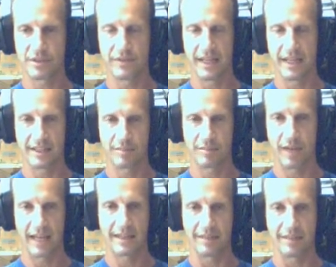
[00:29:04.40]
of dense
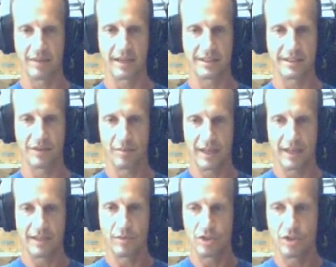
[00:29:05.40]
plankton, because if the
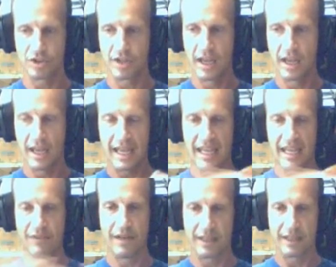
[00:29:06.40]
plankton were just
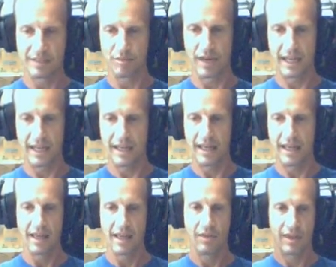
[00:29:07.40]
evenly spread,
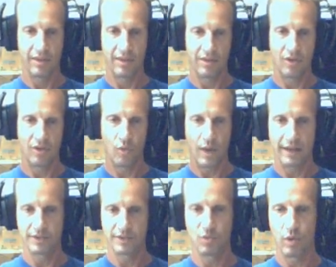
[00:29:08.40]
then the
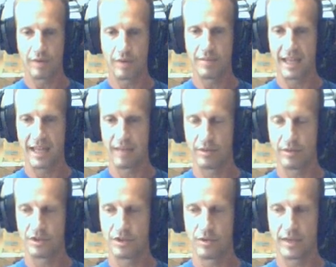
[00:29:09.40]
whales wouldn't be able
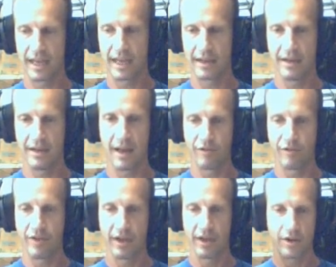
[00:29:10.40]
to get
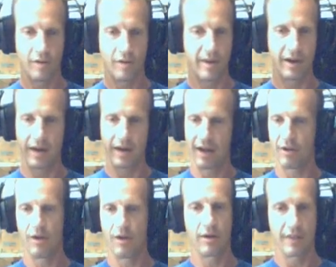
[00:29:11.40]
enough, no matter how
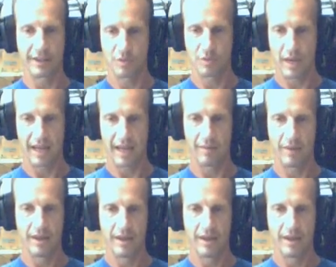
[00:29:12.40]
long they swam,